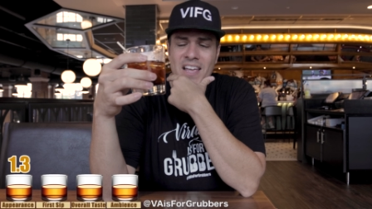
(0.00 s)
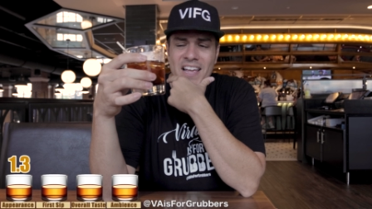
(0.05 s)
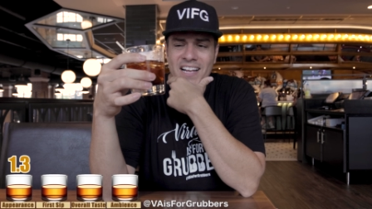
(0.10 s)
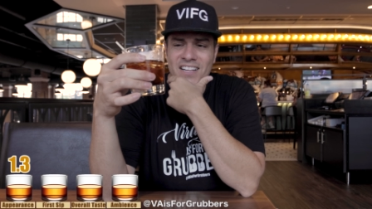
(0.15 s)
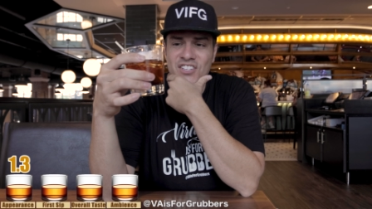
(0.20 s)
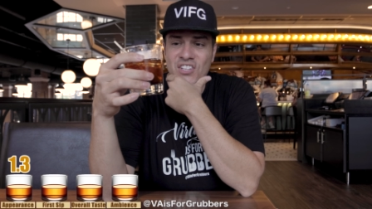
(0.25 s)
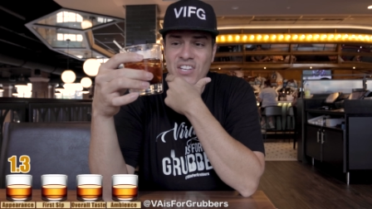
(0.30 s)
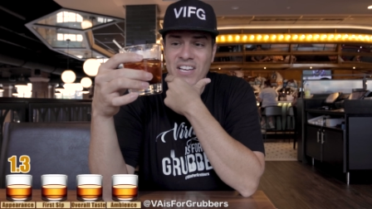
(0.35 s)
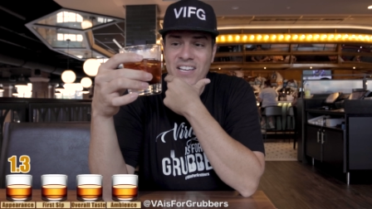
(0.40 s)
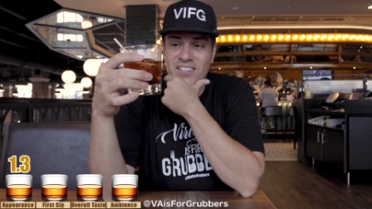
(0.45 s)

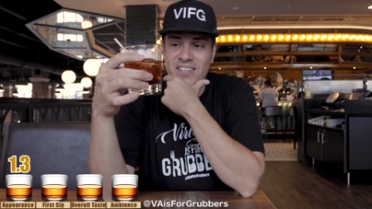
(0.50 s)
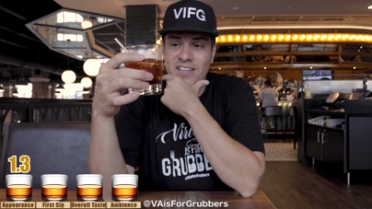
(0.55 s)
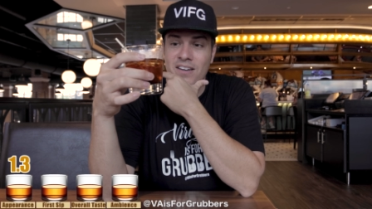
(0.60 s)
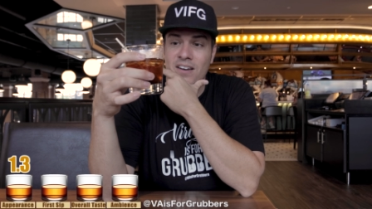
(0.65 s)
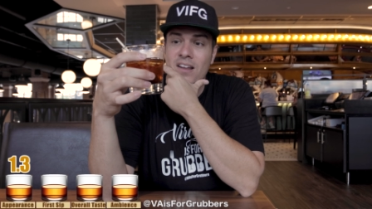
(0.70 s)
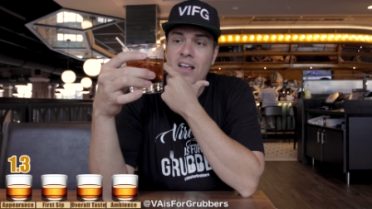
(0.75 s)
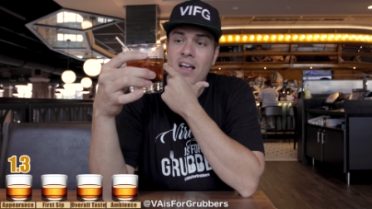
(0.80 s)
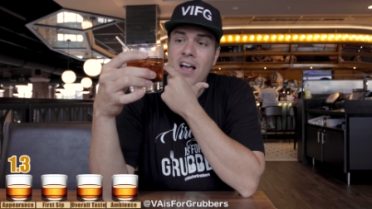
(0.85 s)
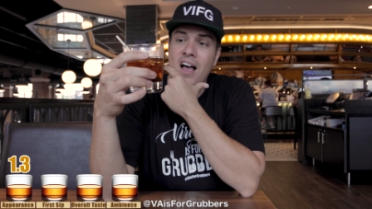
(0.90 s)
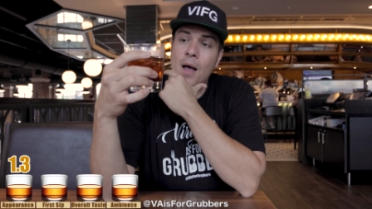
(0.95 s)
it's decent.
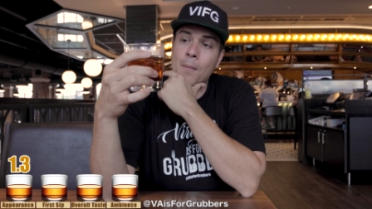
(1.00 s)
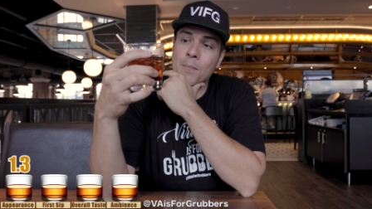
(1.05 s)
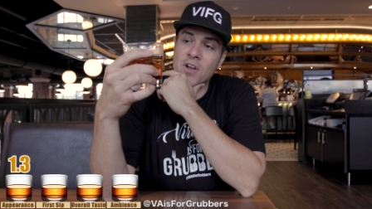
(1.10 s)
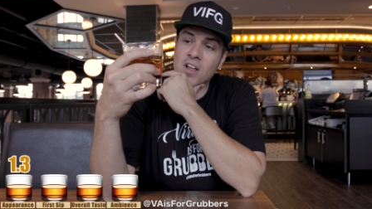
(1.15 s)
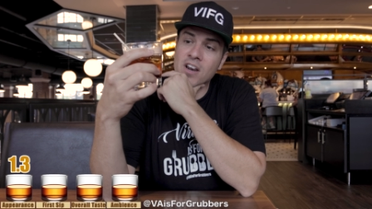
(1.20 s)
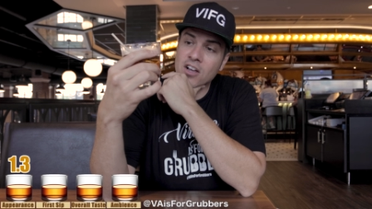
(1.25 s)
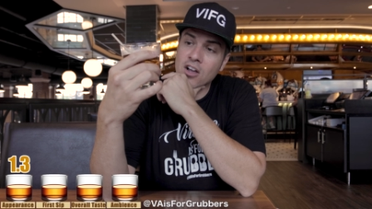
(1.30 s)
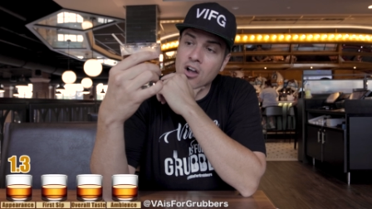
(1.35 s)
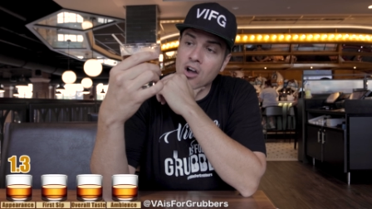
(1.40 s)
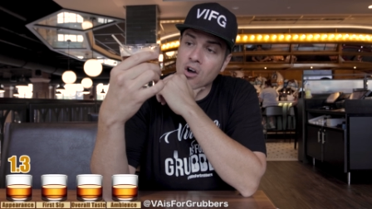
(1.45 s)
I'm
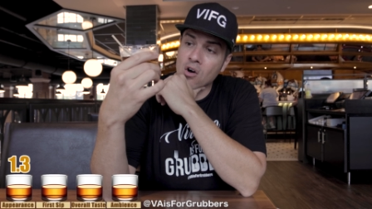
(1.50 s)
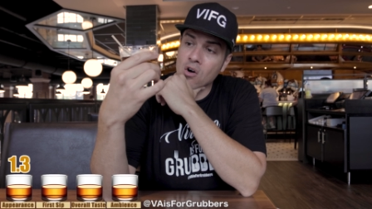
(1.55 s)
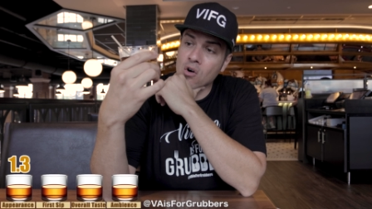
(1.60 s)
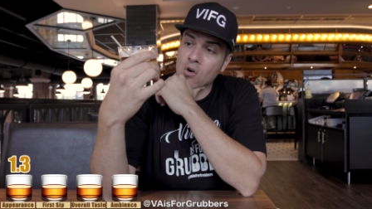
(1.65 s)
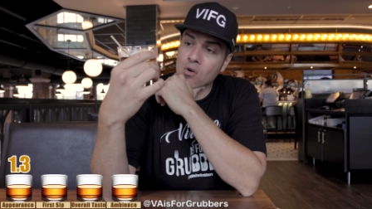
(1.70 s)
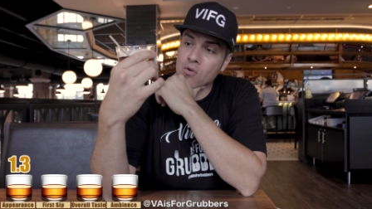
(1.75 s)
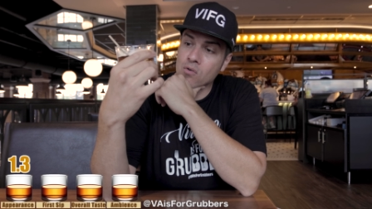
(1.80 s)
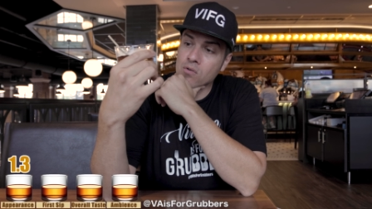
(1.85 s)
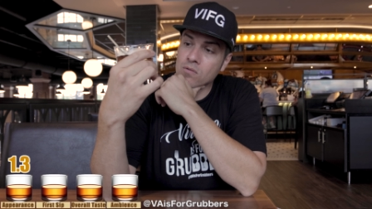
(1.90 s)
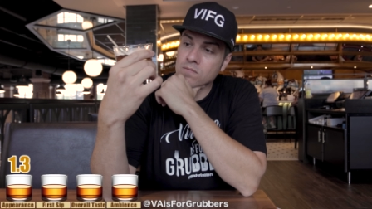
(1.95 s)
gonna
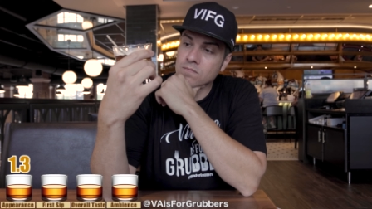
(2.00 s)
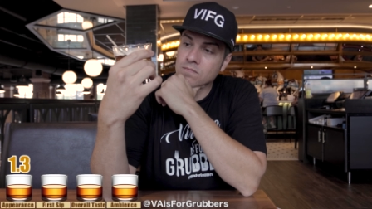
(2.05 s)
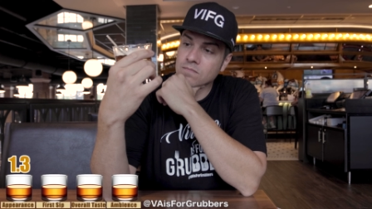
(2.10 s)
go